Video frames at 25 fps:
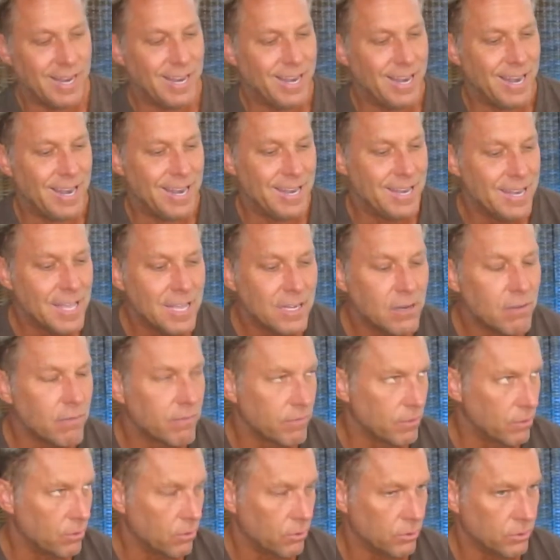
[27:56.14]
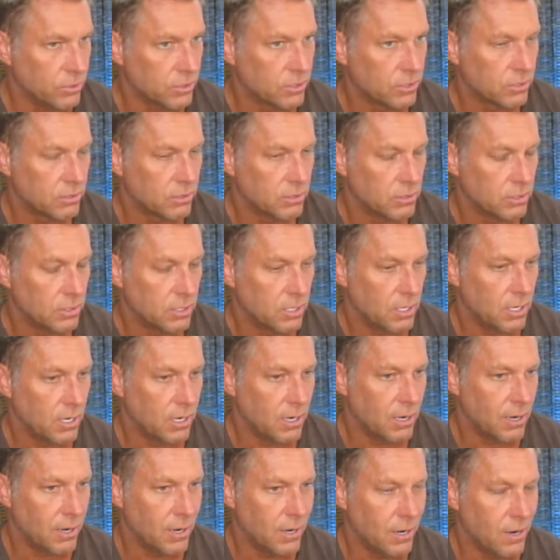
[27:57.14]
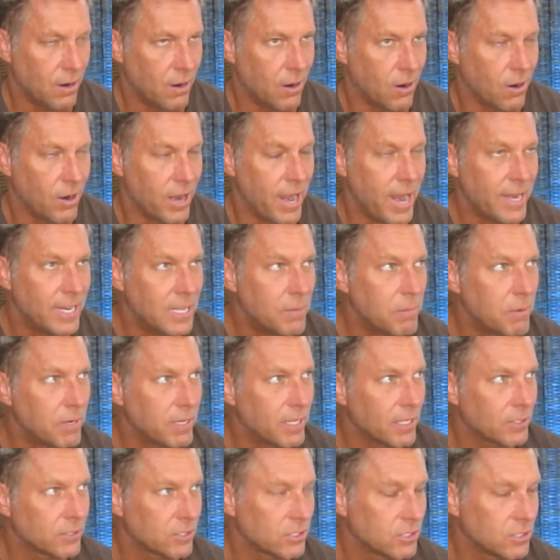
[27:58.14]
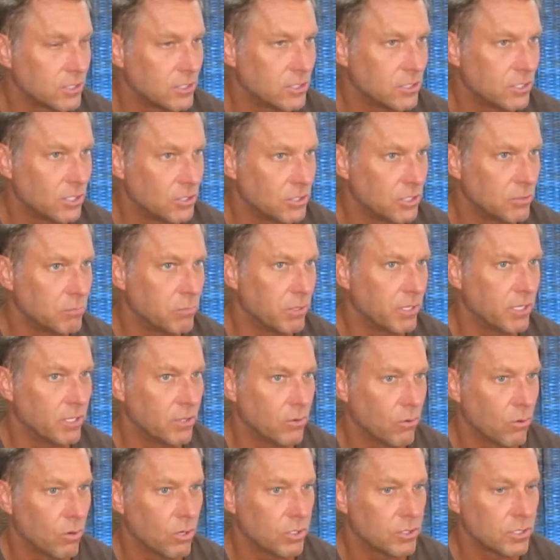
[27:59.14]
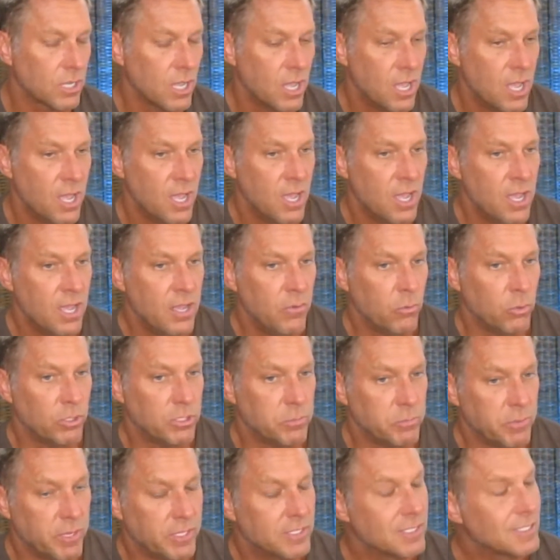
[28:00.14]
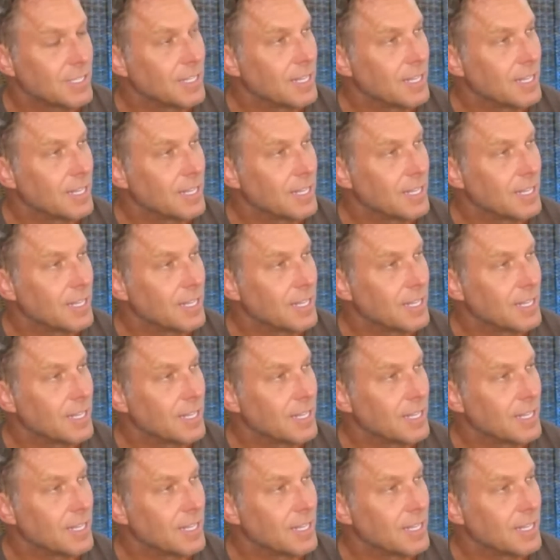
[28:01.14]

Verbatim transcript: None of those are anybody else's decision but yours, which means